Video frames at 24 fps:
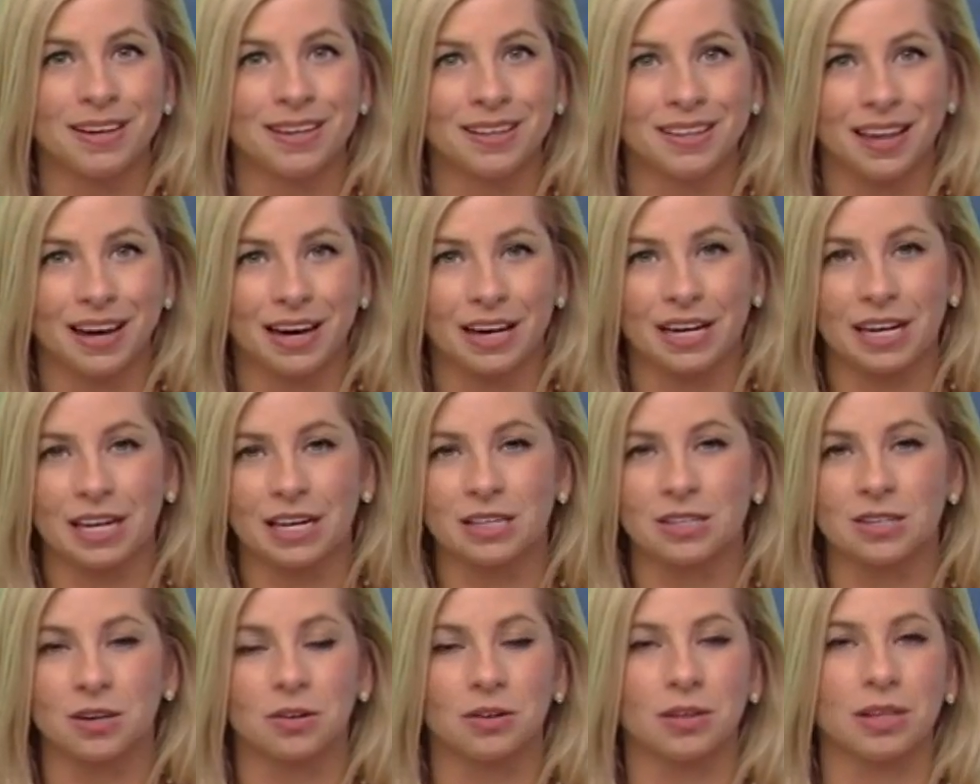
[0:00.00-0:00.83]
Lightning
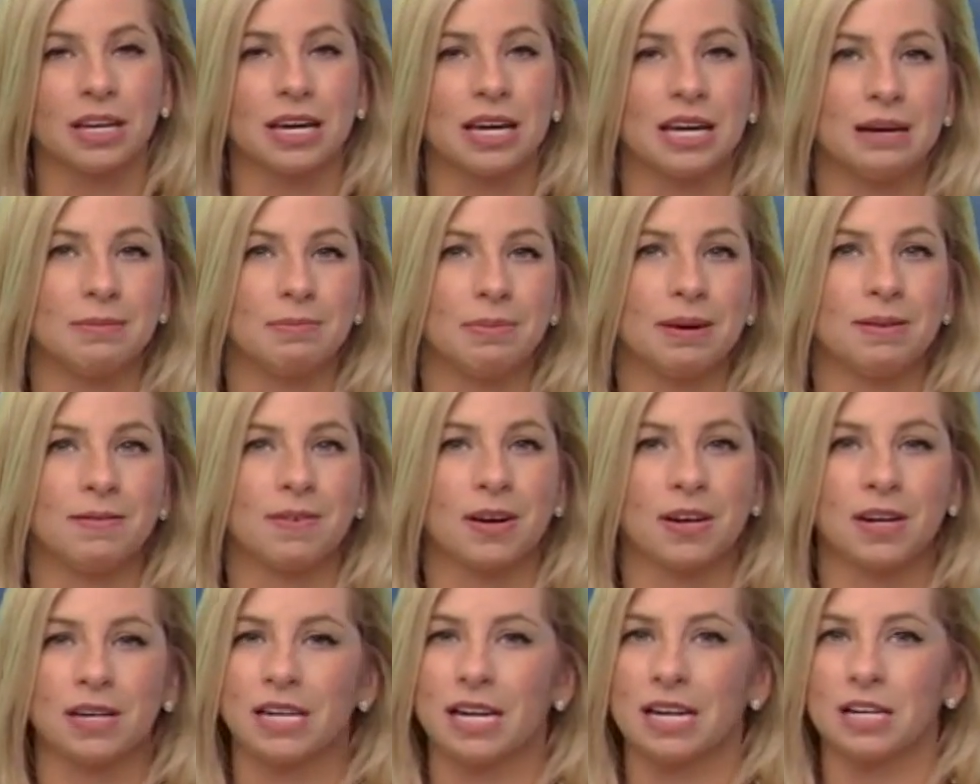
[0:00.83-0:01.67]
certainly can be
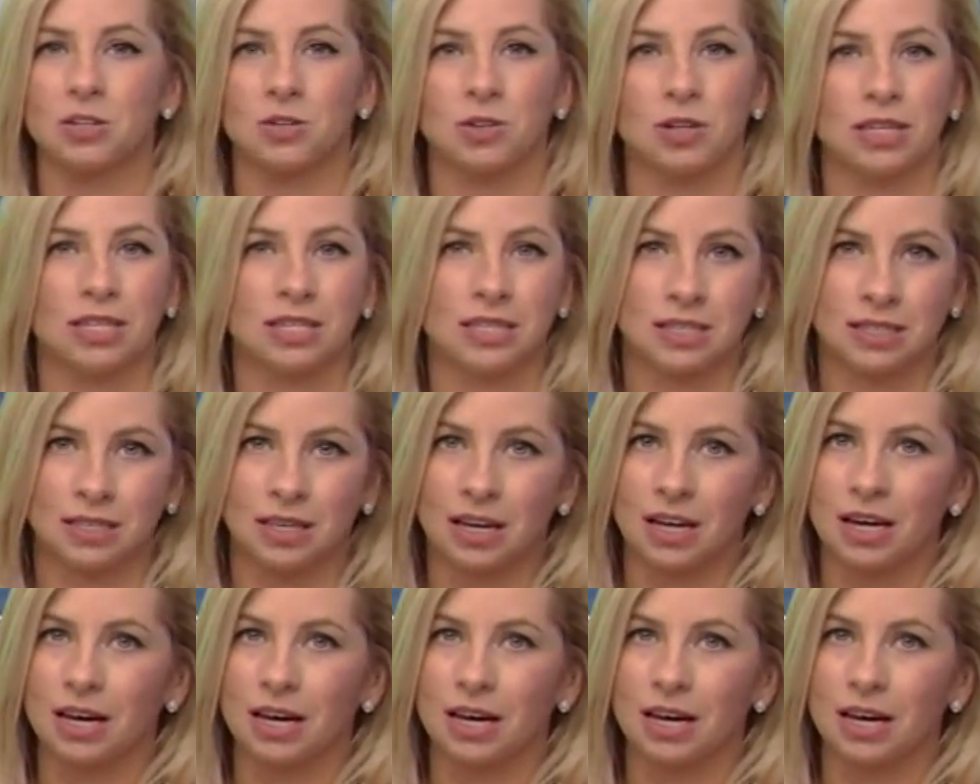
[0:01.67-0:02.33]
very dangerous.